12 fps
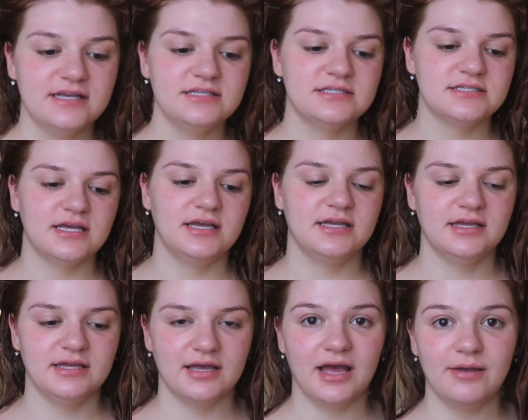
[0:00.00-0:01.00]
This,
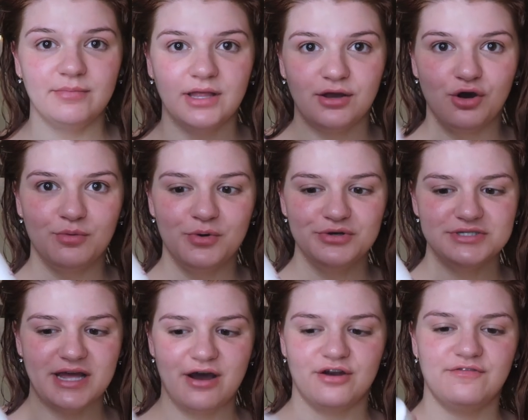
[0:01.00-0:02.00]
I'm like
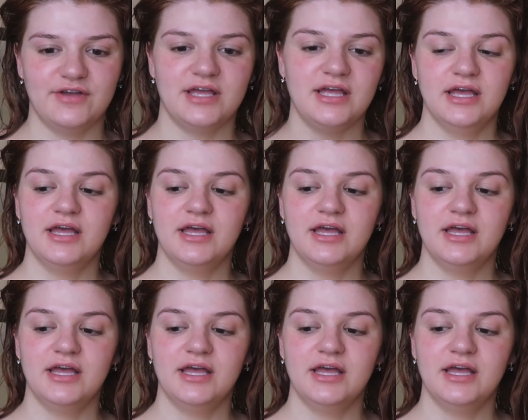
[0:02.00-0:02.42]
almost out of it.